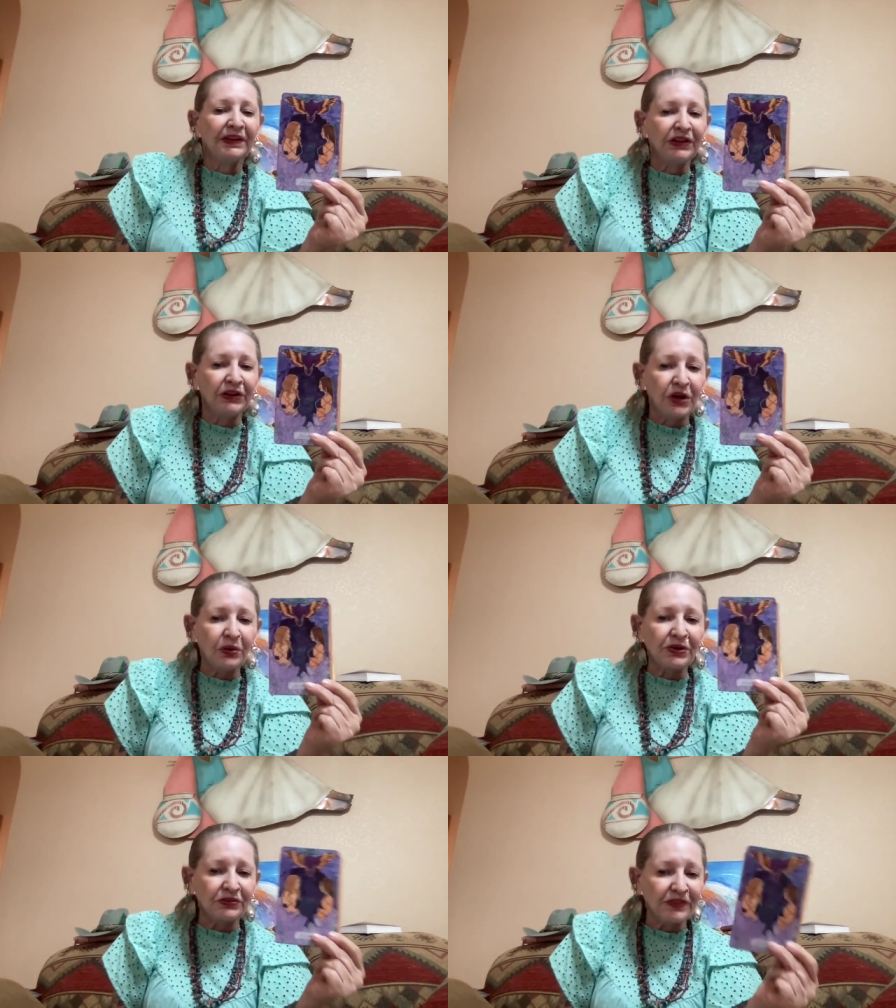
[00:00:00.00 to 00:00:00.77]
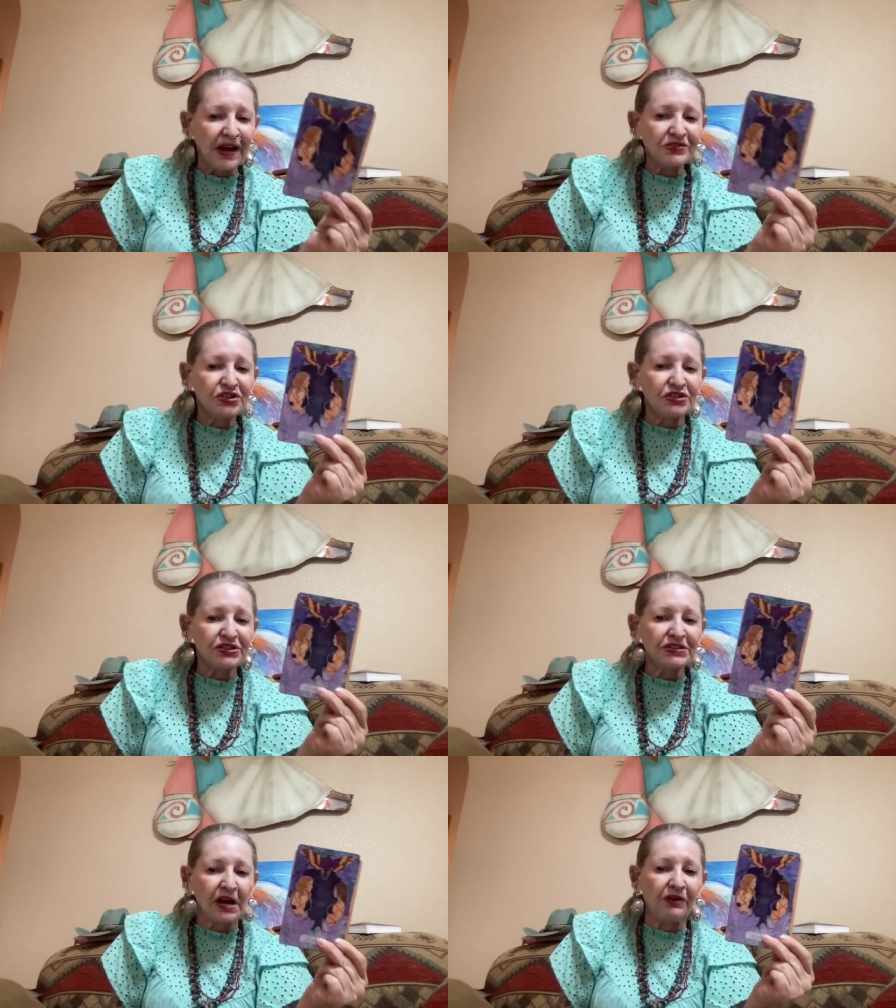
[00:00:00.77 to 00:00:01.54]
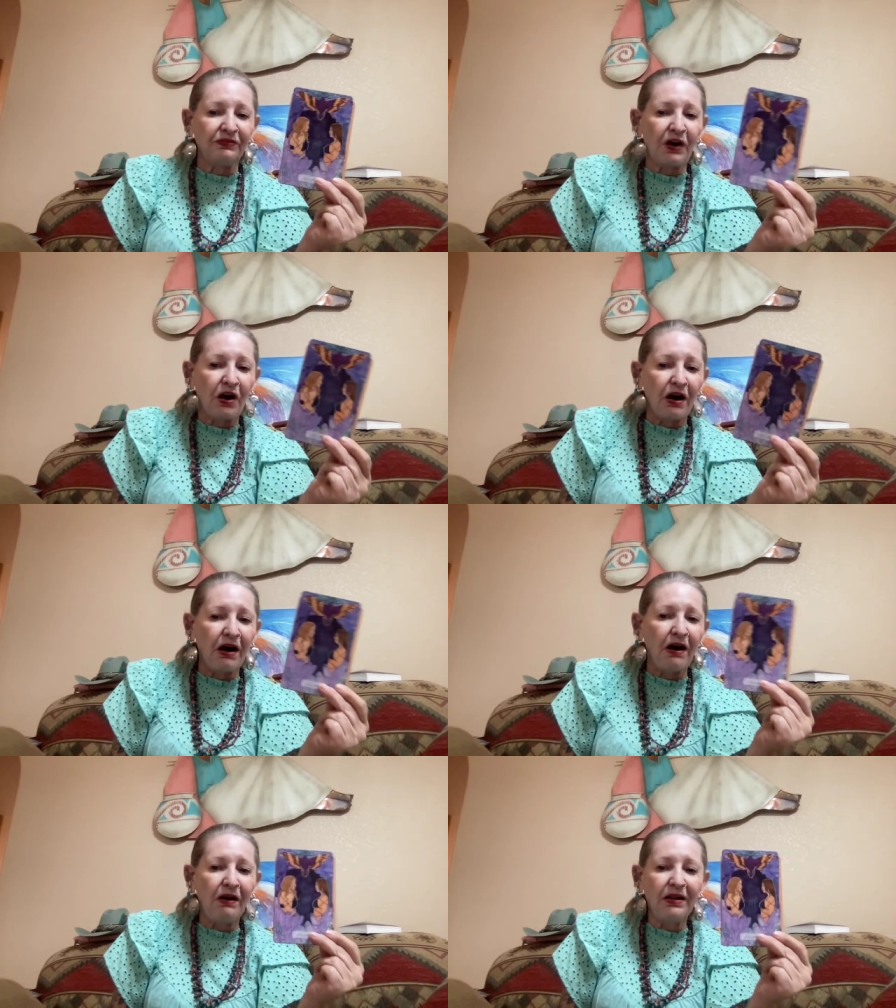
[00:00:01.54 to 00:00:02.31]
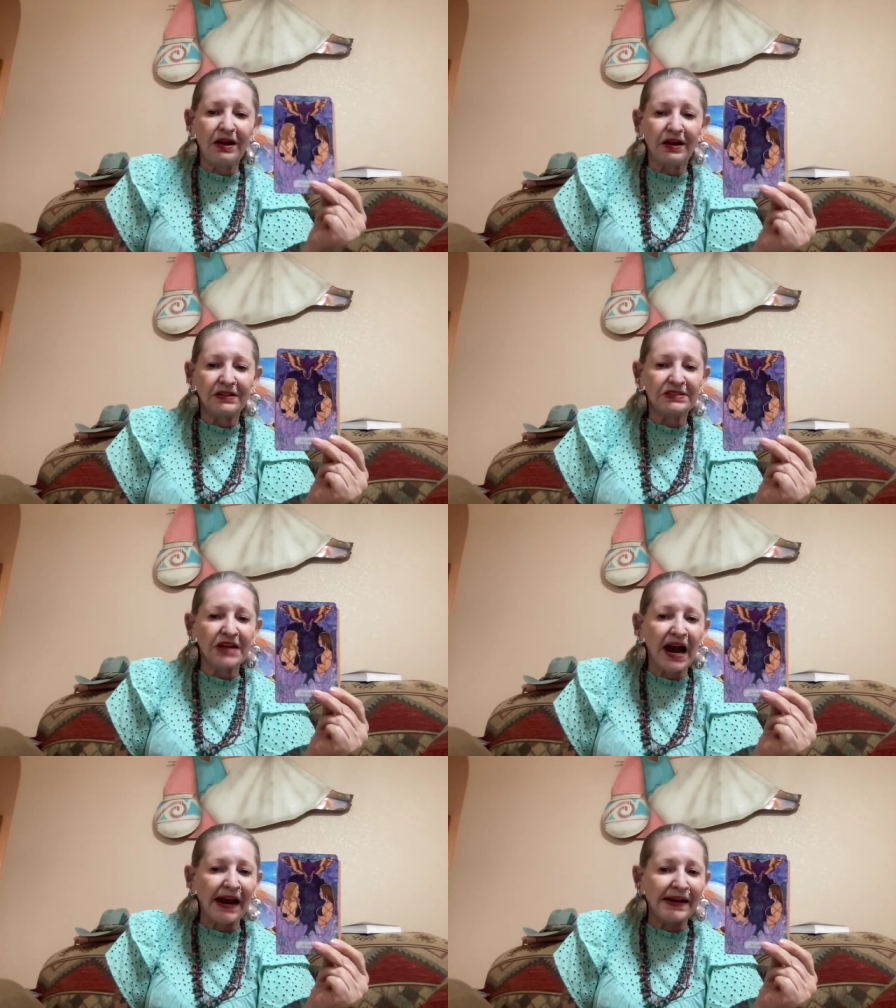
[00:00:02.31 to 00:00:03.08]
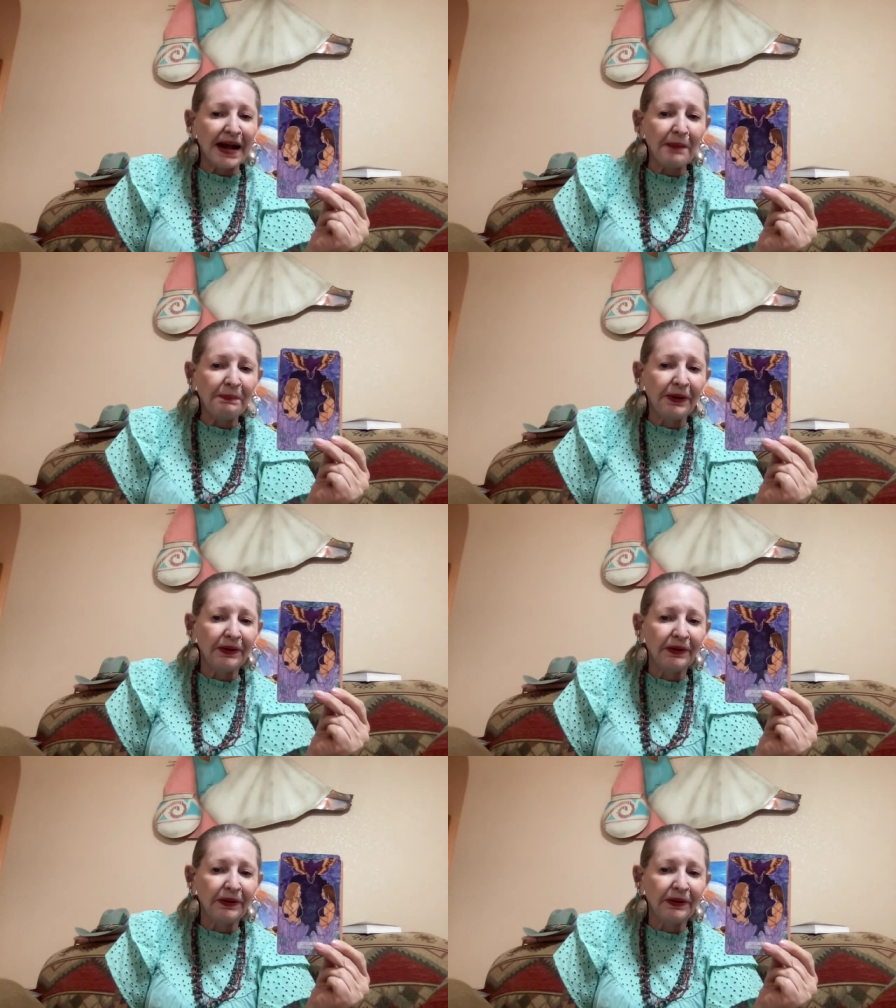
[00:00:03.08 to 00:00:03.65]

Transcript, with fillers: you know, and you've got yourself all tied up.